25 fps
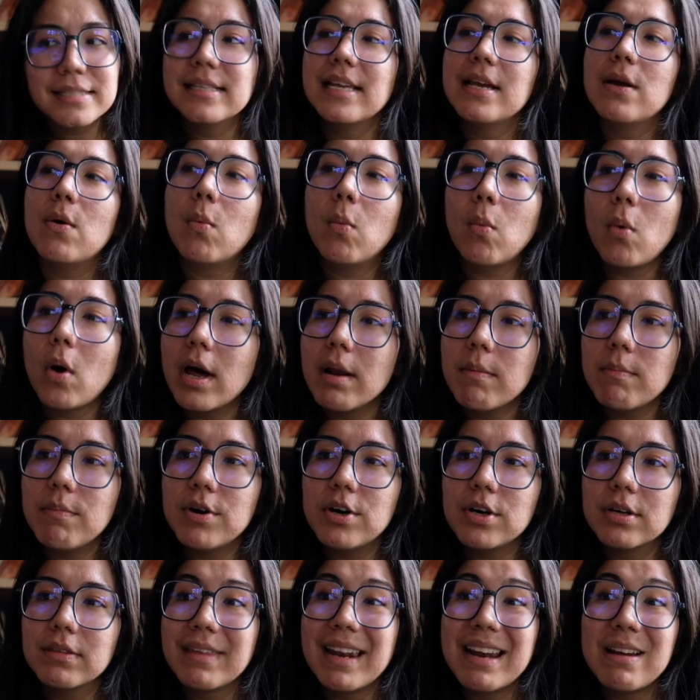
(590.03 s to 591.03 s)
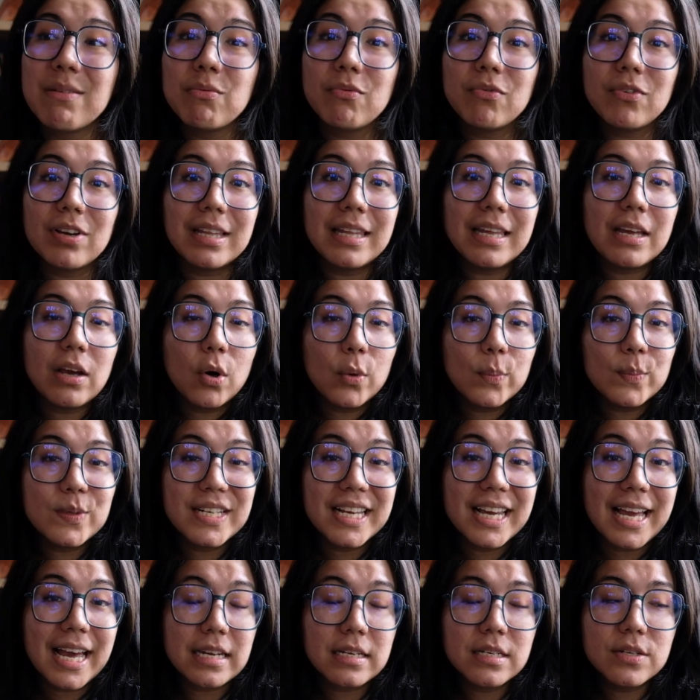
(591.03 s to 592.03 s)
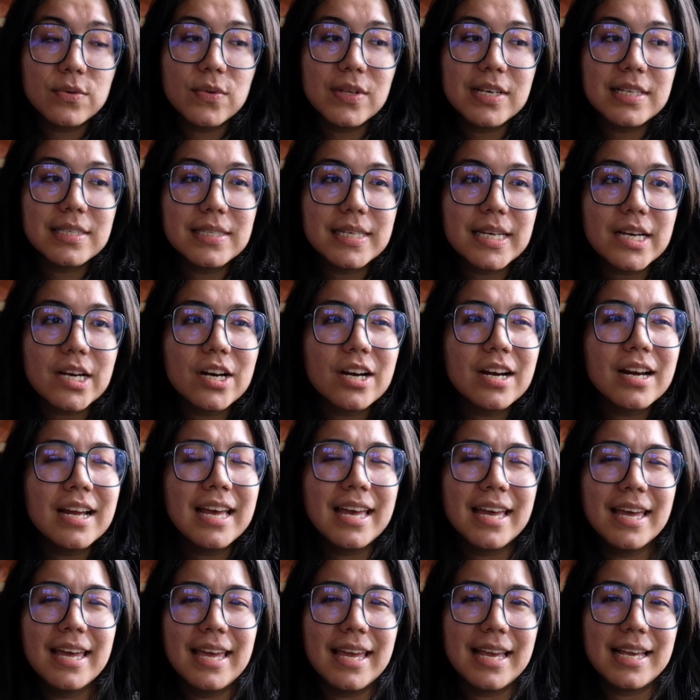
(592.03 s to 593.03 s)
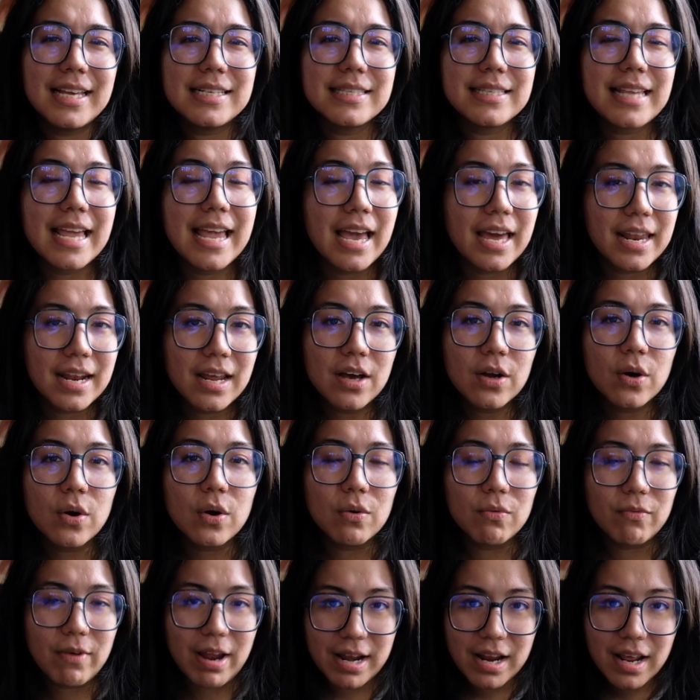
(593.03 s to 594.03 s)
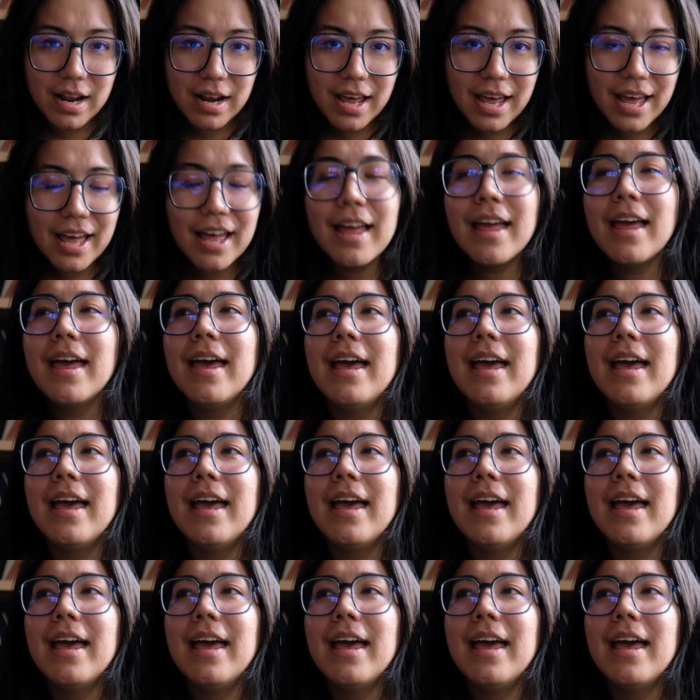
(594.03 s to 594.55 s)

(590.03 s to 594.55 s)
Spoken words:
Like one book that I really hope to get to this year is Anna Karenina,